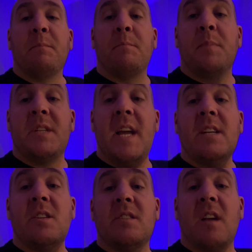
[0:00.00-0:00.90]

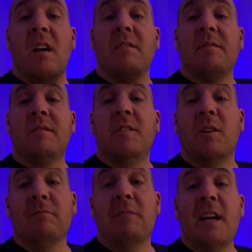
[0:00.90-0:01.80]
Protect yourself.
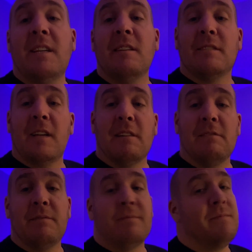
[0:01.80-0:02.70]
Don't wreck
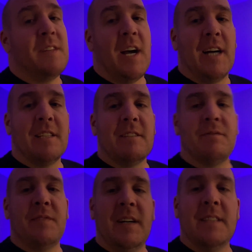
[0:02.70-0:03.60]
yourself. Hodler
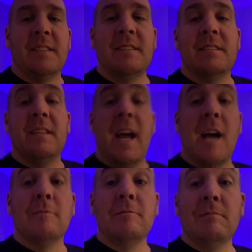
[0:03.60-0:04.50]
FUD.
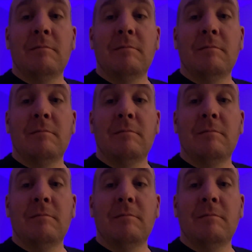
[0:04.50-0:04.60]
Out.